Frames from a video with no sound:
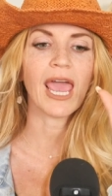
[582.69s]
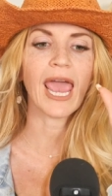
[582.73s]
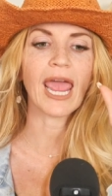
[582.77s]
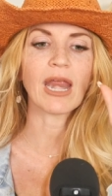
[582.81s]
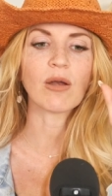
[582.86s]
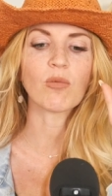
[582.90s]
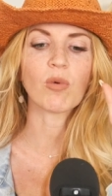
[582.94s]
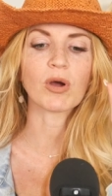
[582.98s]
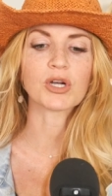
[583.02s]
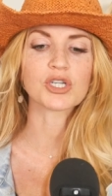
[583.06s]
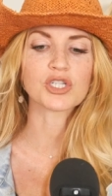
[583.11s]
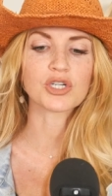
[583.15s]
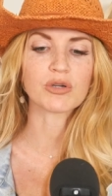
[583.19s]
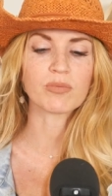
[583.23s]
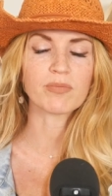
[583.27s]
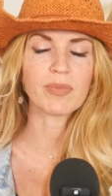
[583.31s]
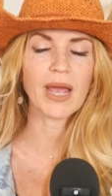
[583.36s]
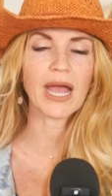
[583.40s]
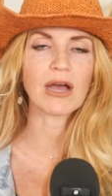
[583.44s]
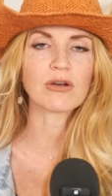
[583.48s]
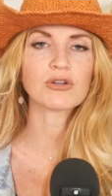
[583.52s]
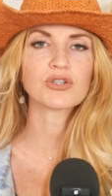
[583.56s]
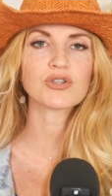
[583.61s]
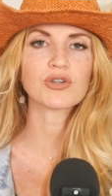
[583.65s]
and what your
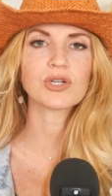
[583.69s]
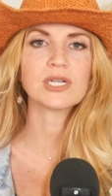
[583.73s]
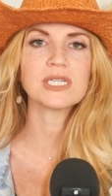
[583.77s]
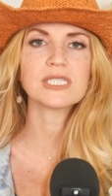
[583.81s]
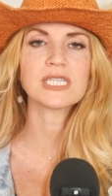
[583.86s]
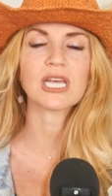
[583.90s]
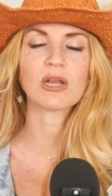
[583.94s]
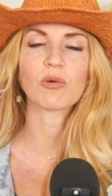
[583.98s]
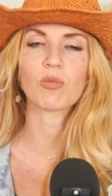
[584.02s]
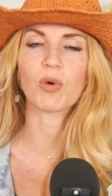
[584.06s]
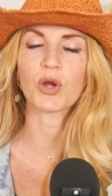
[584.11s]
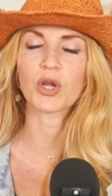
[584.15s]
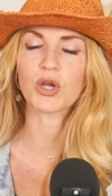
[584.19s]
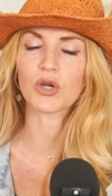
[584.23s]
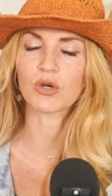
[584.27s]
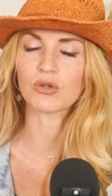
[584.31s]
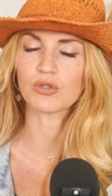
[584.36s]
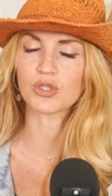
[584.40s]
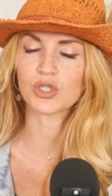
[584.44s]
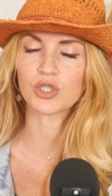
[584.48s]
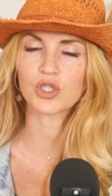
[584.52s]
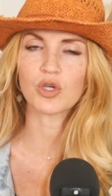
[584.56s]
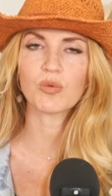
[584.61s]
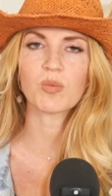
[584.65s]
boundaries and what your
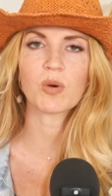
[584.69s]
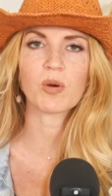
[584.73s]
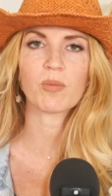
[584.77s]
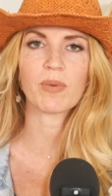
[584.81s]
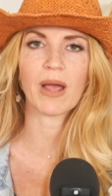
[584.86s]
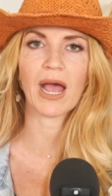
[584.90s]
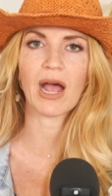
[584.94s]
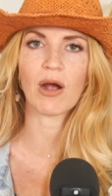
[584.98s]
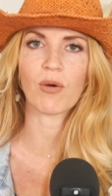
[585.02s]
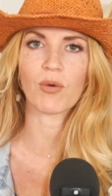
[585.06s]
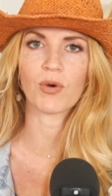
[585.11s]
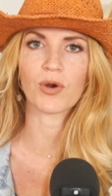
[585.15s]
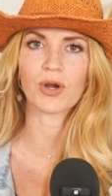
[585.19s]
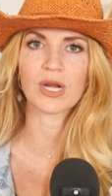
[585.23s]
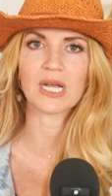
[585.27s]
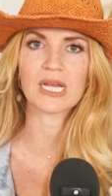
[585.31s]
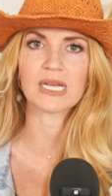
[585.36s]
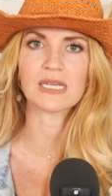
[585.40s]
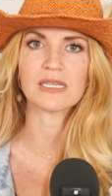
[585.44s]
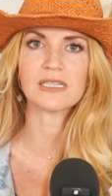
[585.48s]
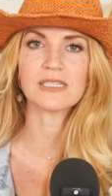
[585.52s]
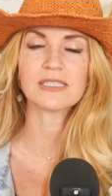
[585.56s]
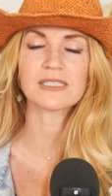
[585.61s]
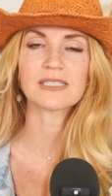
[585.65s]
new superpower
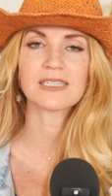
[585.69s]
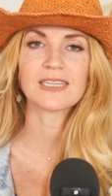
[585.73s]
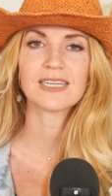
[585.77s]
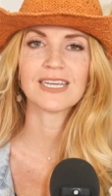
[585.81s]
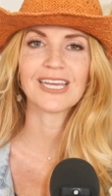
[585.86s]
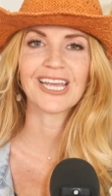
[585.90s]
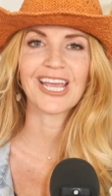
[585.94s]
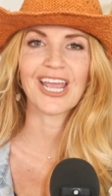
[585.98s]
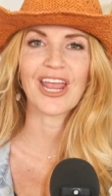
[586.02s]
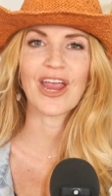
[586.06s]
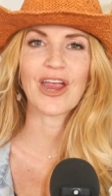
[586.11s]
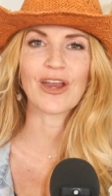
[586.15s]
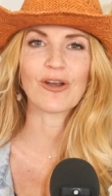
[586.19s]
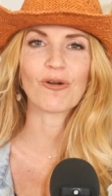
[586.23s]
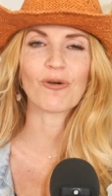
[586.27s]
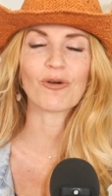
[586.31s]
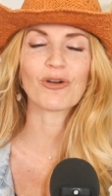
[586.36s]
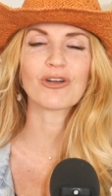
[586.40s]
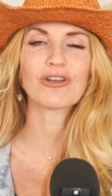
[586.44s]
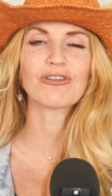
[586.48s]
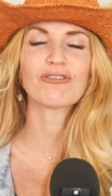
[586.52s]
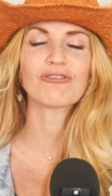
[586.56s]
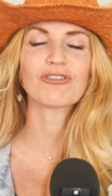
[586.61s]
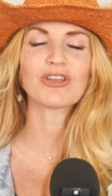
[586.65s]
is in
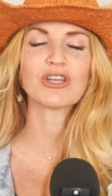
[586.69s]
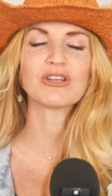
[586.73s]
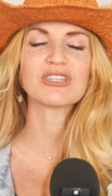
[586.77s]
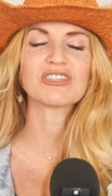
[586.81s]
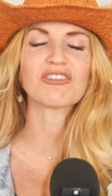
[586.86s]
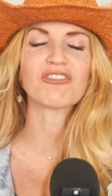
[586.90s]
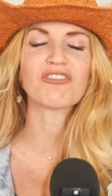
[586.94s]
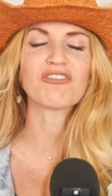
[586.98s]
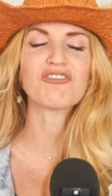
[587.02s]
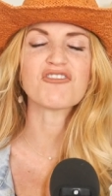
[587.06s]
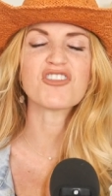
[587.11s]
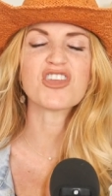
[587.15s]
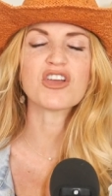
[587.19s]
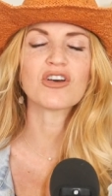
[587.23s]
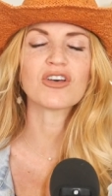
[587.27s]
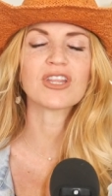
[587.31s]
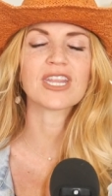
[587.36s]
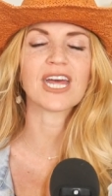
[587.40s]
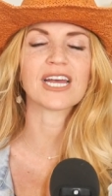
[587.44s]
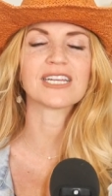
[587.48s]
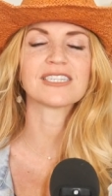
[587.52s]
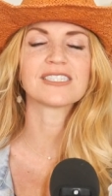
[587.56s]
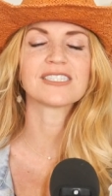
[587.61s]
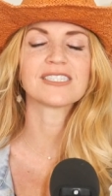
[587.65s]
order for you to feel
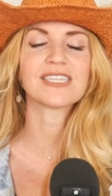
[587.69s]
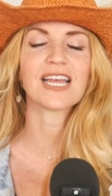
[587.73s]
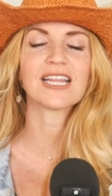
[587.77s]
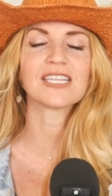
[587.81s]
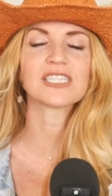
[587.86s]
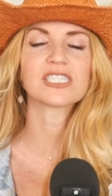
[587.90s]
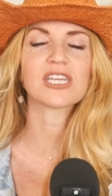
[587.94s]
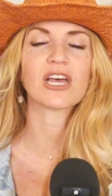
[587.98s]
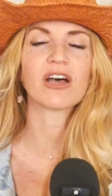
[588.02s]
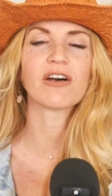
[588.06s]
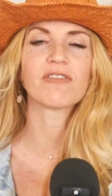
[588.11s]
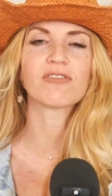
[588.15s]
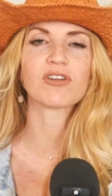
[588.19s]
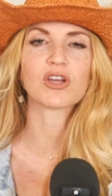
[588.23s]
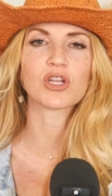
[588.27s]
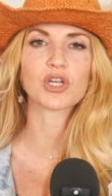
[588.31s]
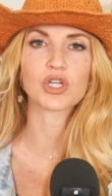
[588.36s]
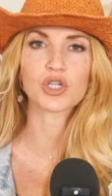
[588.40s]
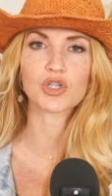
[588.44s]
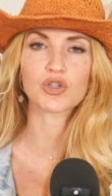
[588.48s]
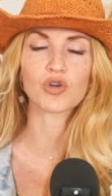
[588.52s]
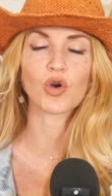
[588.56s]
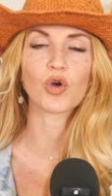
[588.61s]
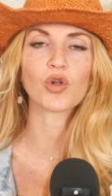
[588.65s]
that sense of
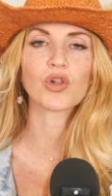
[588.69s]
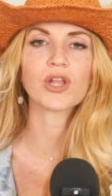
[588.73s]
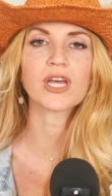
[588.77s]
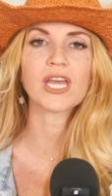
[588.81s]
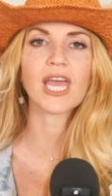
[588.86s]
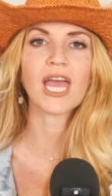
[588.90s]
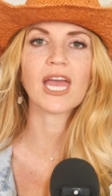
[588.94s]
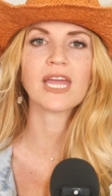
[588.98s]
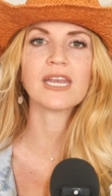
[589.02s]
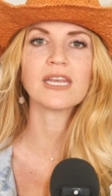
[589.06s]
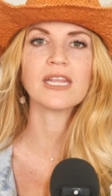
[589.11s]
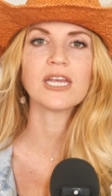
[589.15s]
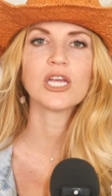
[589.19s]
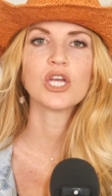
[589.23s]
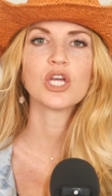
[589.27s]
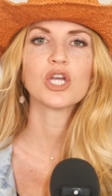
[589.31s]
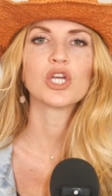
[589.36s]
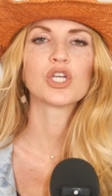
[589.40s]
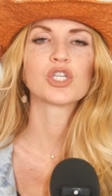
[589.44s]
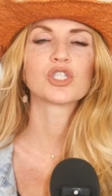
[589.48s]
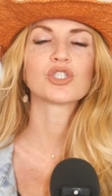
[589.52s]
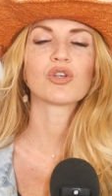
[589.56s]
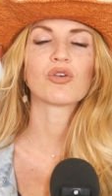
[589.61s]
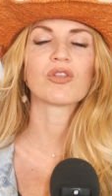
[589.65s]
control again
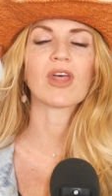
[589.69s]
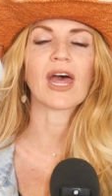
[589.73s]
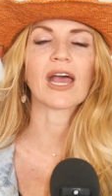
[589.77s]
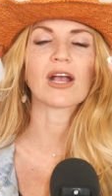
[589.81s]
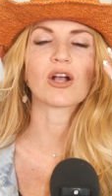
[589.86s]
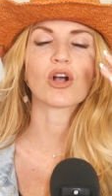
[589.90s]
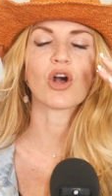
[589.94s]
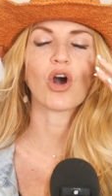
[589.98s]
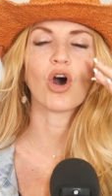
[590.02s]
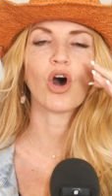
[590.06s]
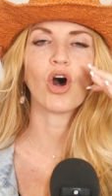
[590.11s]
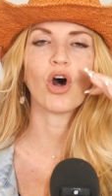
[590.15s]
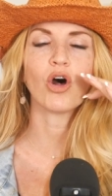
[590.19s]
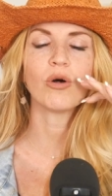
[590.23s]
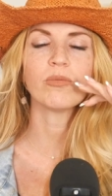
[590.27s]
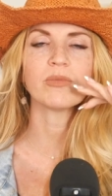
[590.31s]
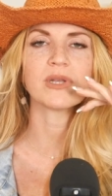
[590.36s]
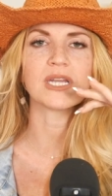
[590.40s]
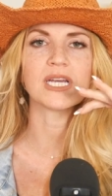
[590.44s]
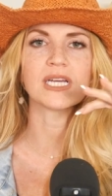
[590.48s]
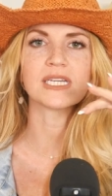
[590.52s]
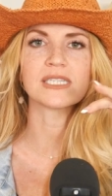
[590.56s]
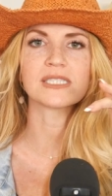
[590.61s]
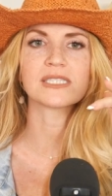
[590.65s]
so that
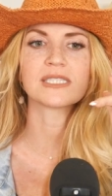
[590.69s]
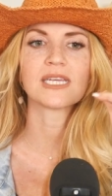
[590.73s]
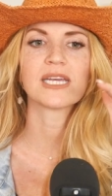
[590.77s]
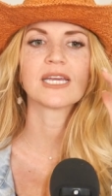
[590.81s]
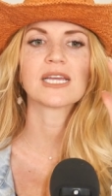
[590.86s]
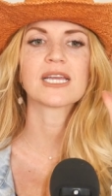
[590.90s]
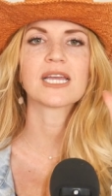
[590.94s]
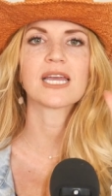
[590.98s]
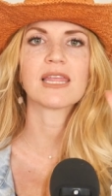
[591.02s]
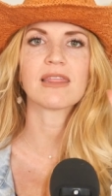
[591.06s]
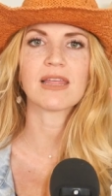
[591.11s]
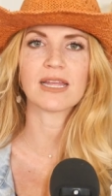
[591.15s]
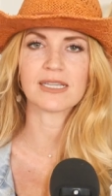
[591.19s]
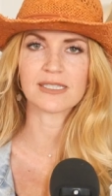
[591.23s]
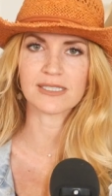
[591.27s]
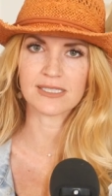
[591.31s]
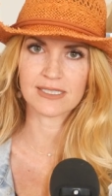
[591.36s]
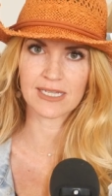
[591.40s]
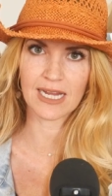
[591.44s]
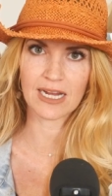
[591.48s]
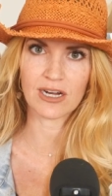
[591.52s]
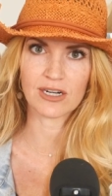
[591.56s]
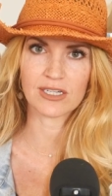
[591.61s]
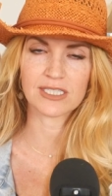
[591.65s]
calmness can then
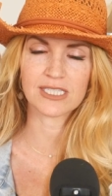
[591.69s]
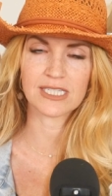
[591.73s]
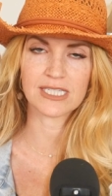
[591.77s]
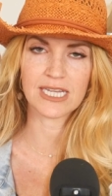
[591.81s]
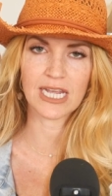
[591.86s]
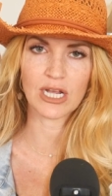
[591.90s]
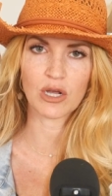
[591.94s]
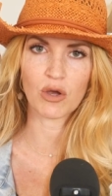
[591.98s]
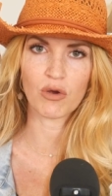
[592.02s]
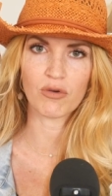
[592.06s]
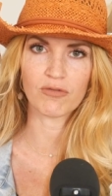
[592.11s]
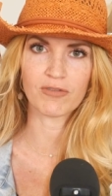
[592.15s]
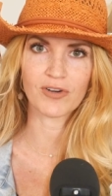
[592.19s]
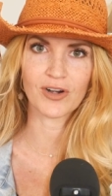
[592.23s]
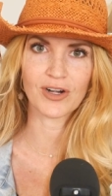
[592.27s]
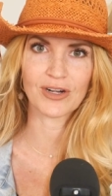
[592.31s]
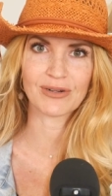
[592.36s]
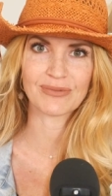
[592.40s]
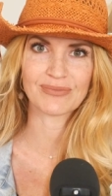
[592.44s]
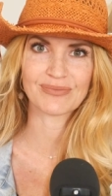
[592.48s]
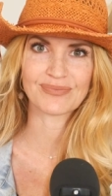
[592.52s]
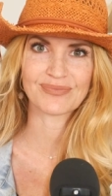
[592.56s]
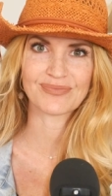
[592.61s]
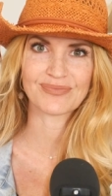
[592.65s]
start to take over.